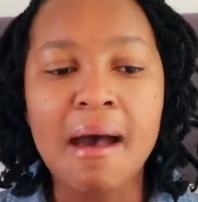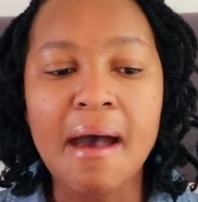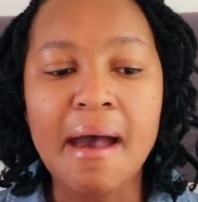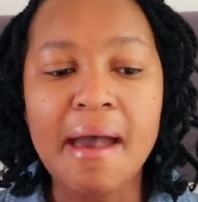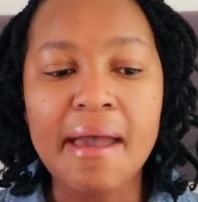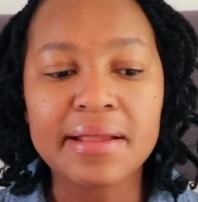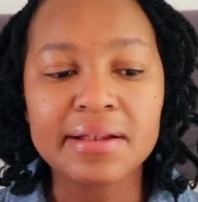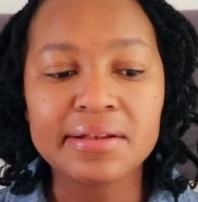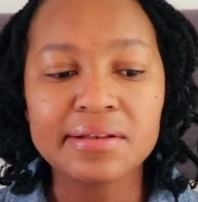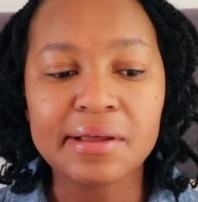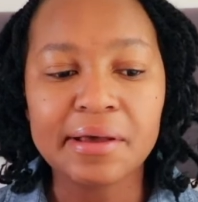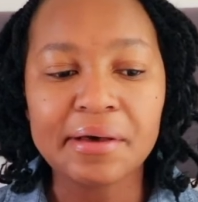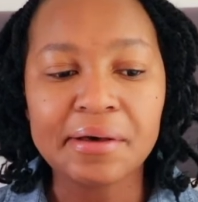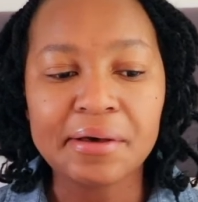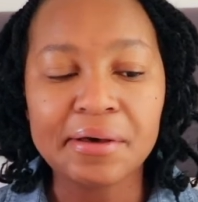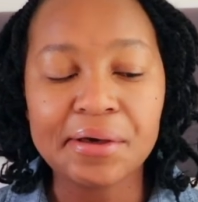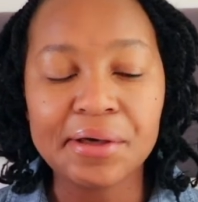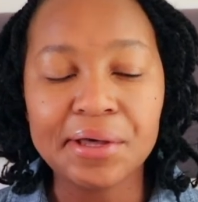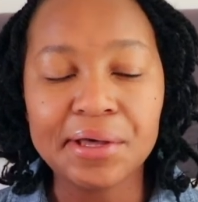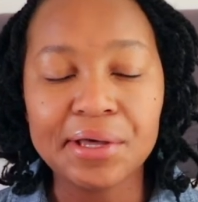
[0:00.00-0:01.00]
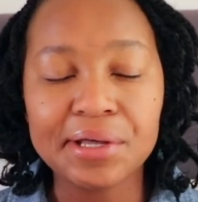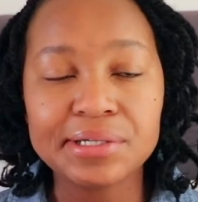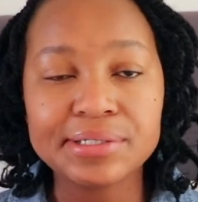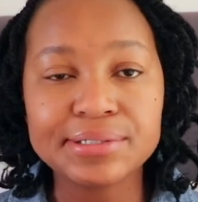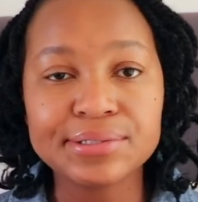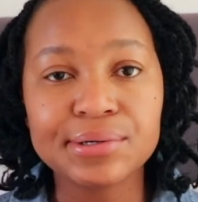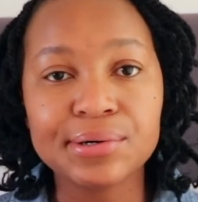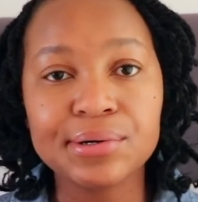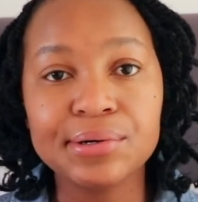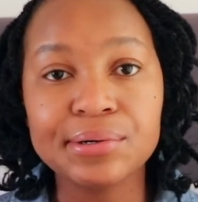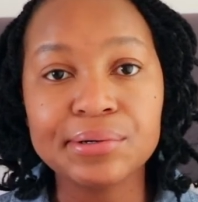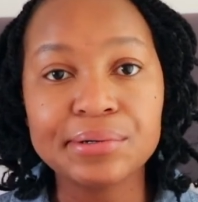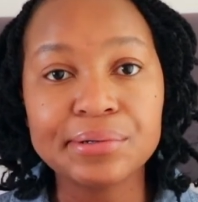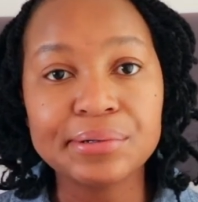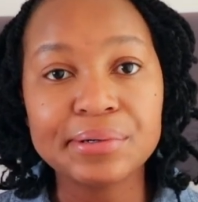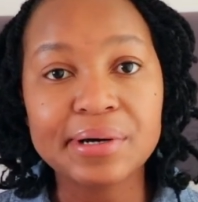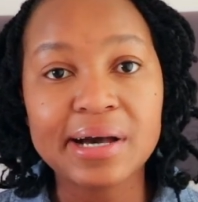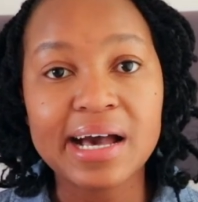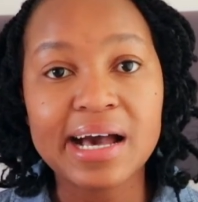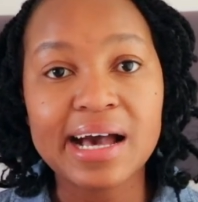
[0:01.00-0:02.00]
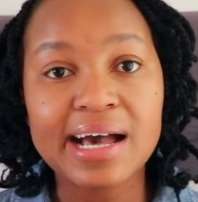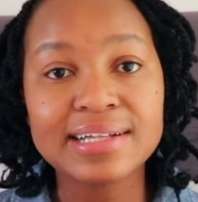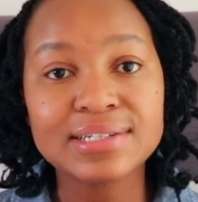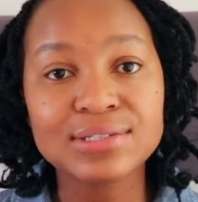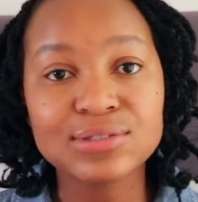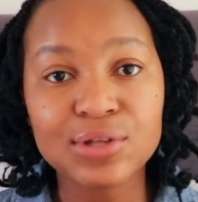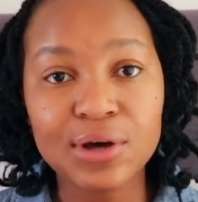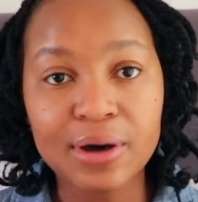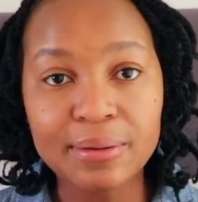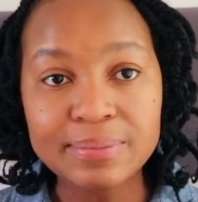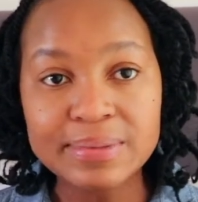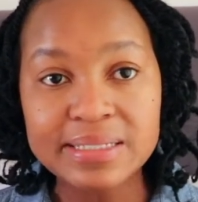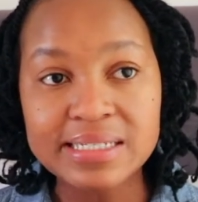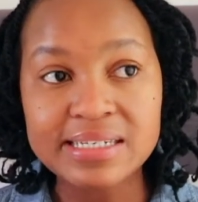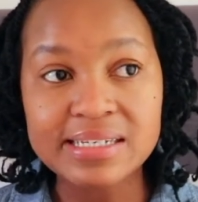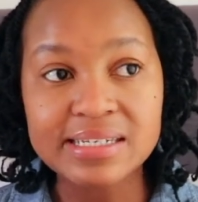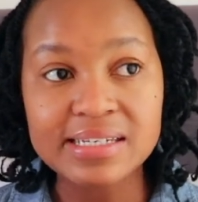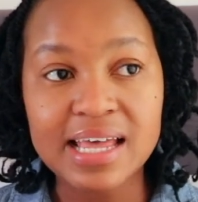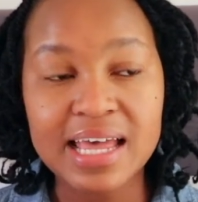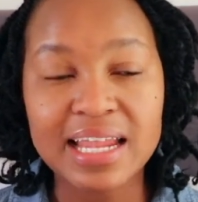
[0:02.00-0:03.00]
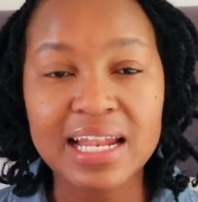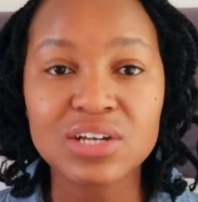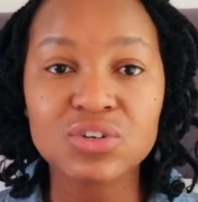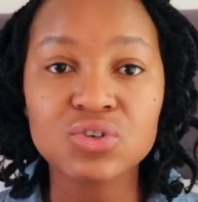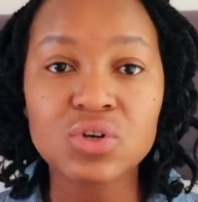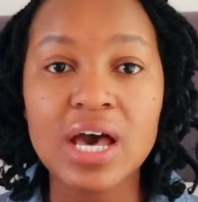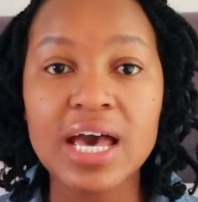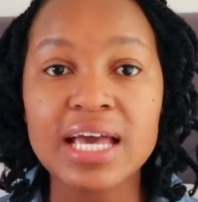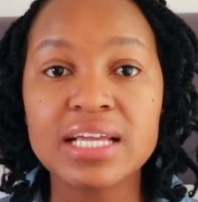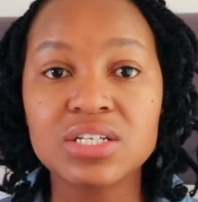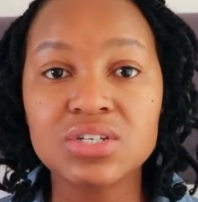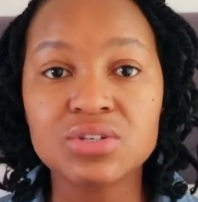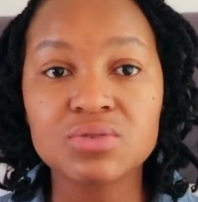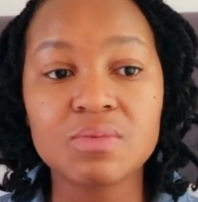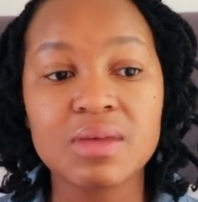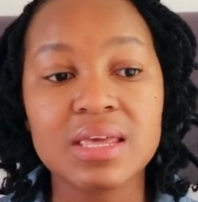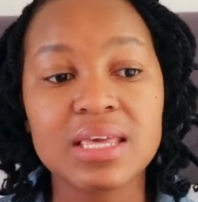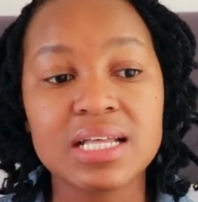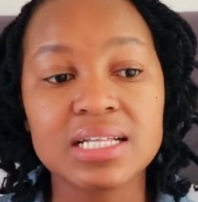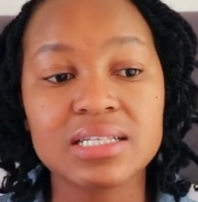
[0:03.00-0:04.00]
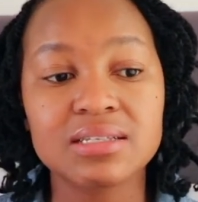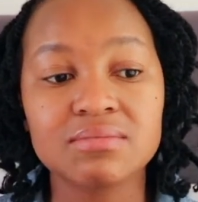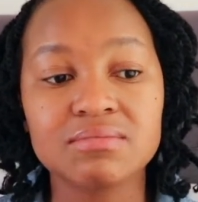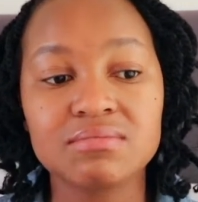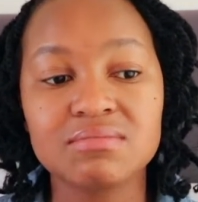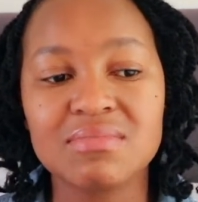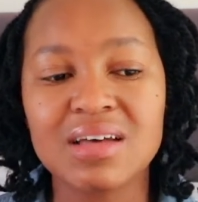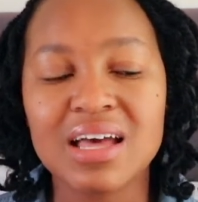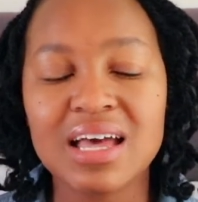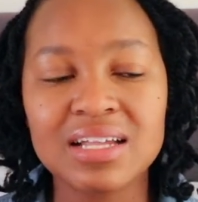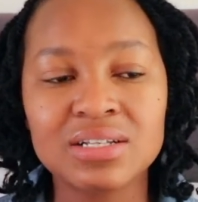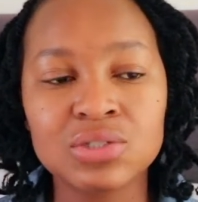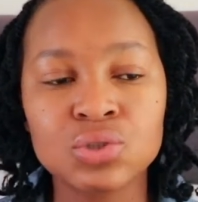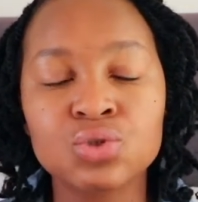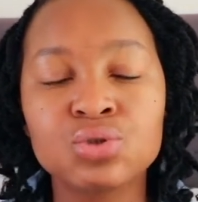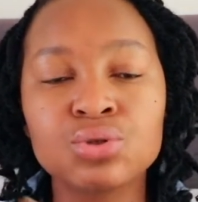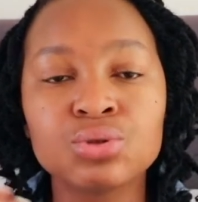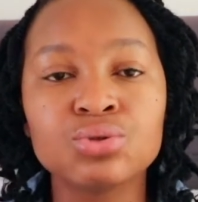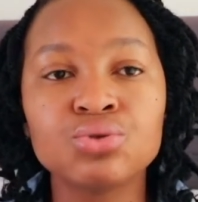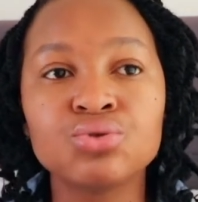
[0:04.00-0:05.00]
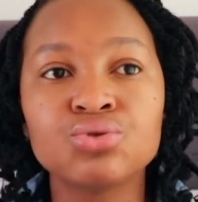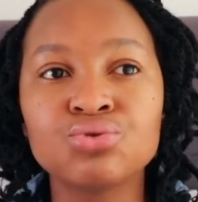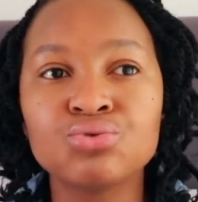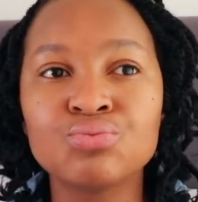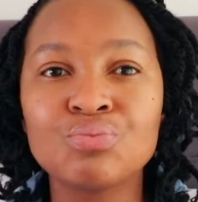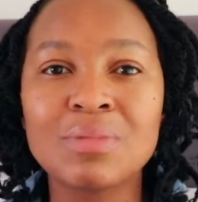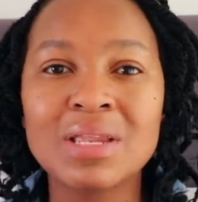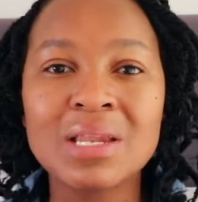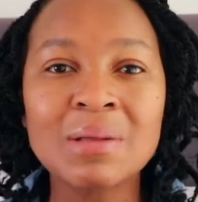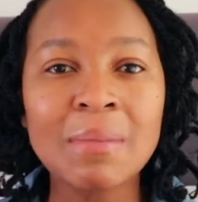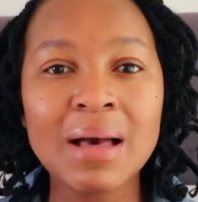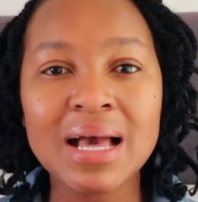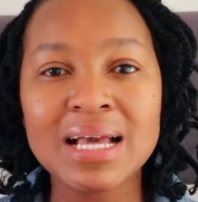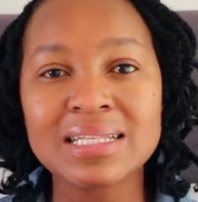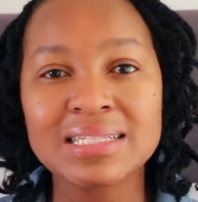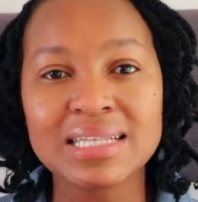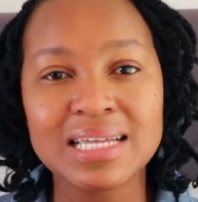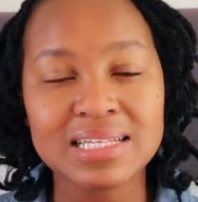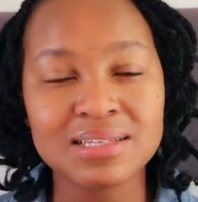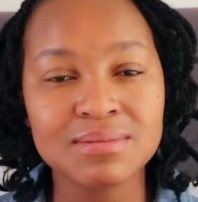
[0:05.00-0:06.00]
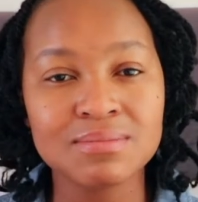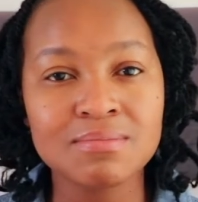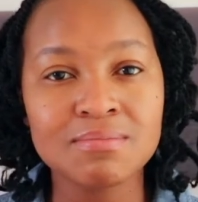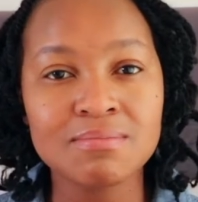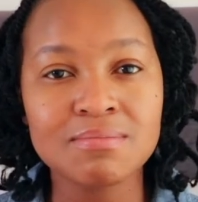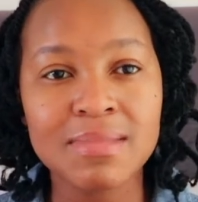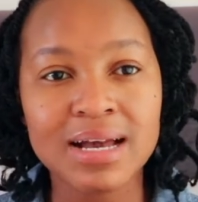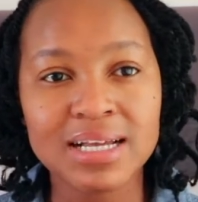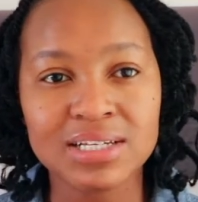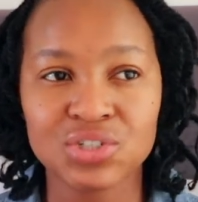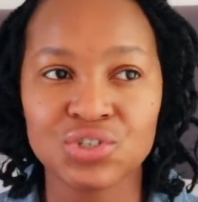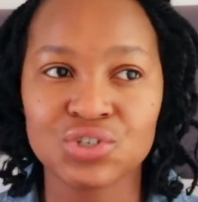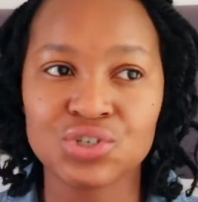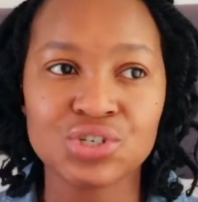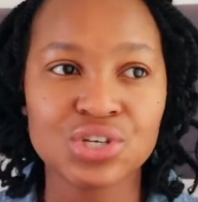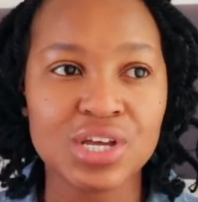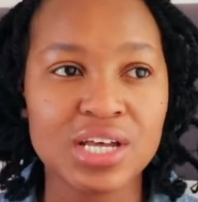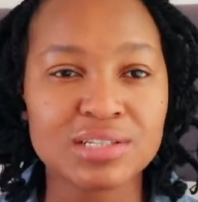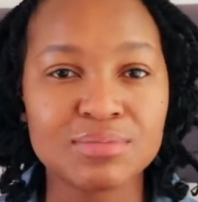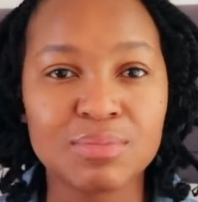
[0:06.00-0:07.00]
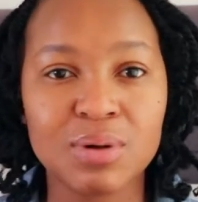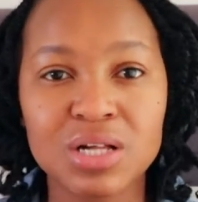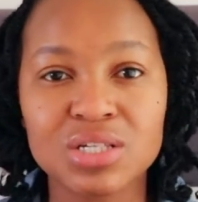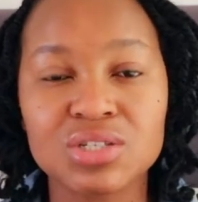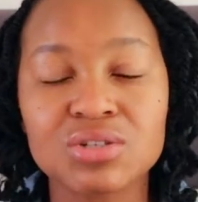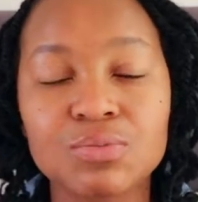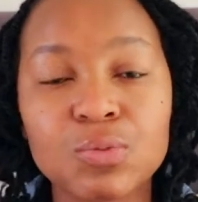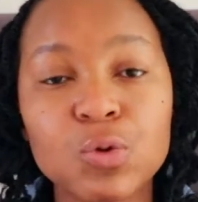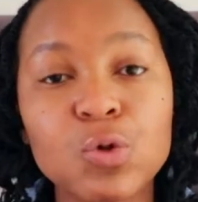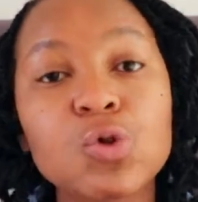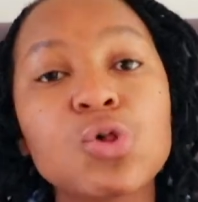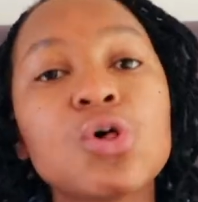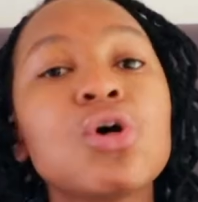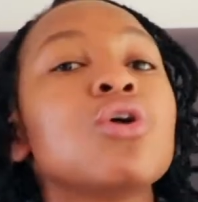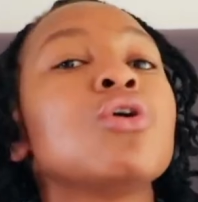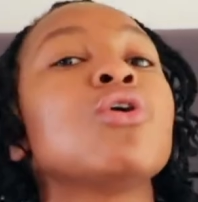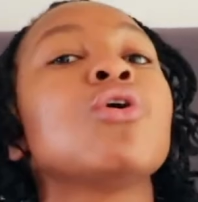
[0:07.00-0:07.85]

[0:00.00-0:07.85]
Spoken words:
And so I stopped, and I tried to make to minimize as much as possible